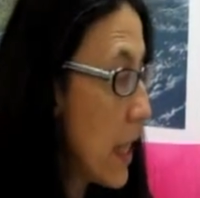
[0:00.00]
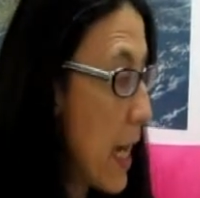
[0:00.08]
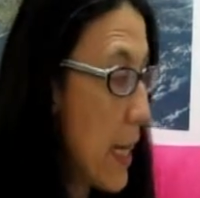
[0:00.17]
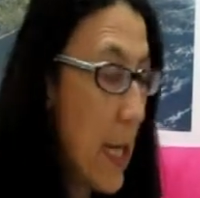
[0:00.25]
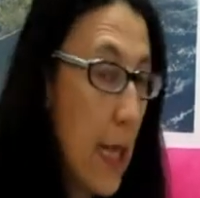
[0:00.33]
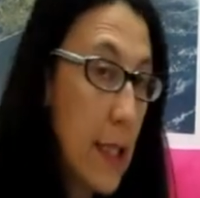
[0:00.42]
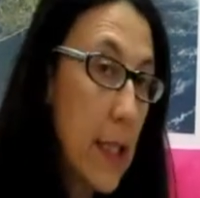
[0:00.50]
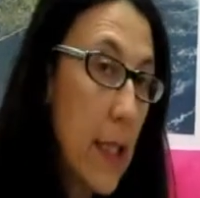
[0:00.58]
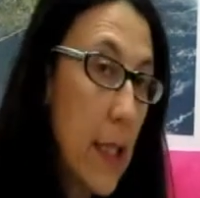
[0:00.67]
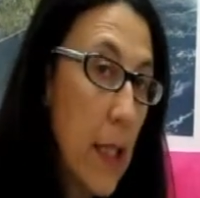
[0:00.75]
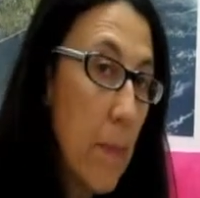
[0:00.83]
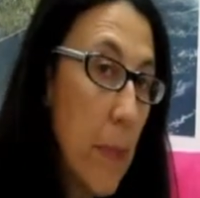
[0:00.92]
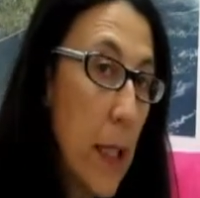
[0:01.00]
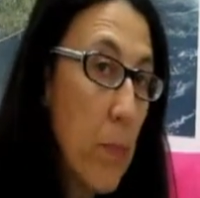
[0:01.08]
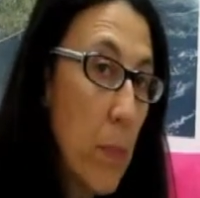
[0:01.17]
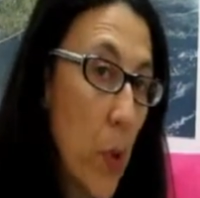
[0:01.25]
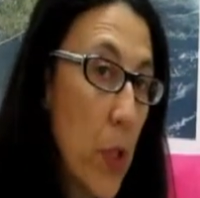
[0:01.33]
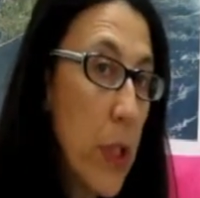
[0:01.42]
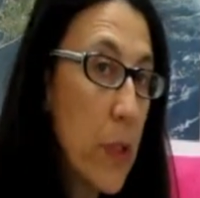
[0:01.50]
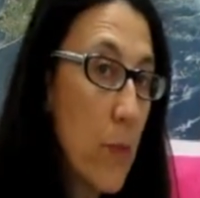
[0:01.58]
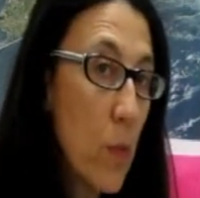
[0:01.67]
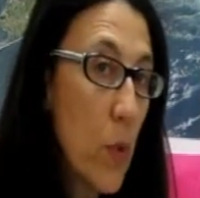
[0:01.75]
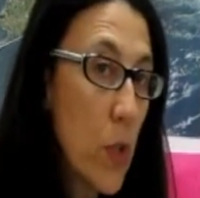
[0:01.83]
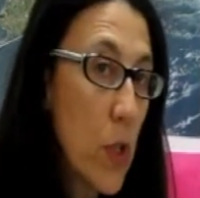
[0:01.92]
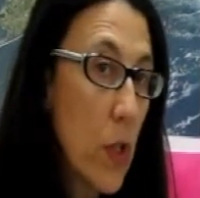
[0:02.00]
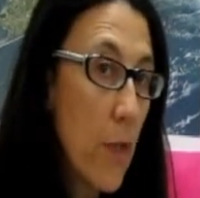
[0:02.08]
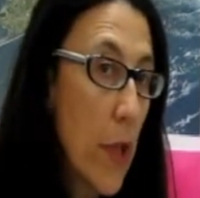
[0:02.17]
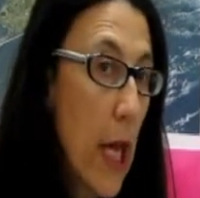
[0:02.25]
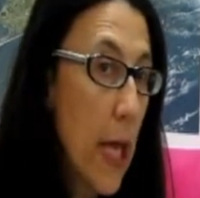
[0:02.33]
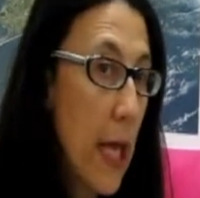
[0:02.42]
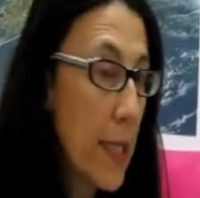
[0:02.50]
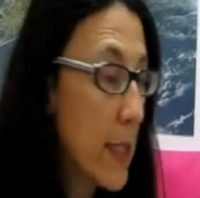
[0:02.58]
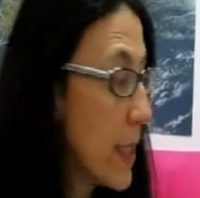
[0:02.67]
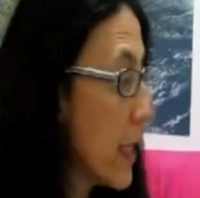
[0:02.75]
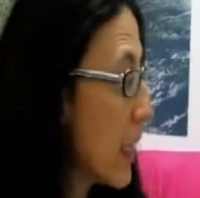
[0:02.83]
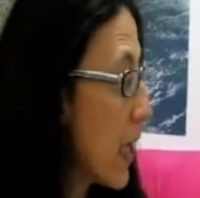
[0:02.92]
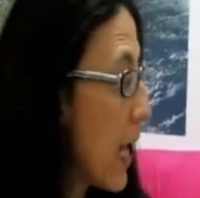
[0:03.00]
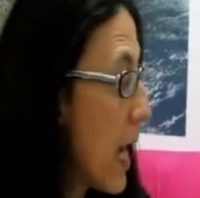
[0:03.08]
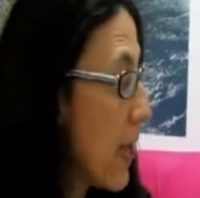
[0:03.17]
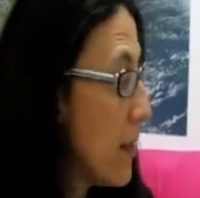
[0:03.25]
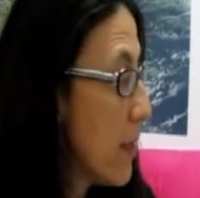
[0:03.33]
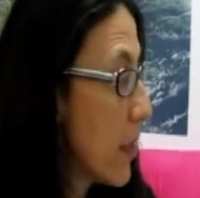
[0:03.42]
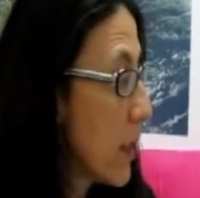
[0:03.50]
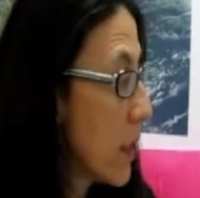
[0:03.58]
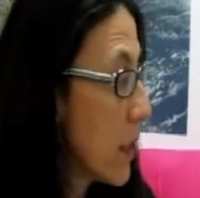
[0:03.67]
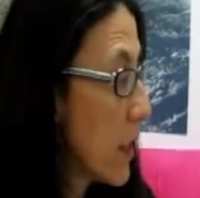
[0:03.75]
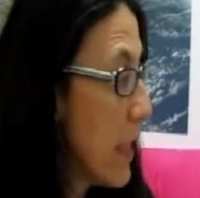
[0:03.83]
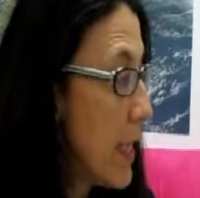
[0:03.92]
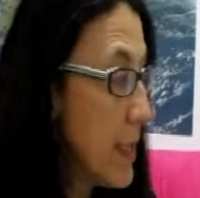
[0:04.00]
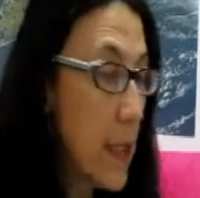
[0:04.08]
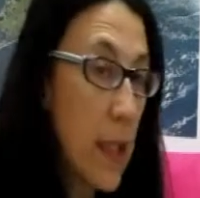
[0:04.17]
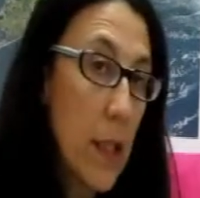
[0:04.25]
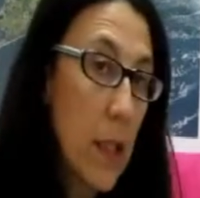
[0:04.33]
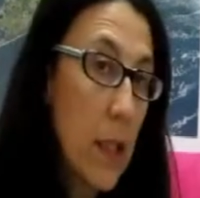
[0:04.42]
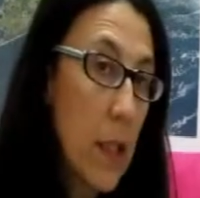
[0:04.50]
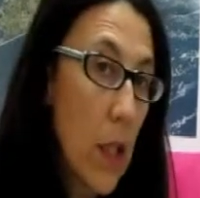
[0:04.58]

Atlantic and the big bodies of water of the Atlantic and the Connecticut,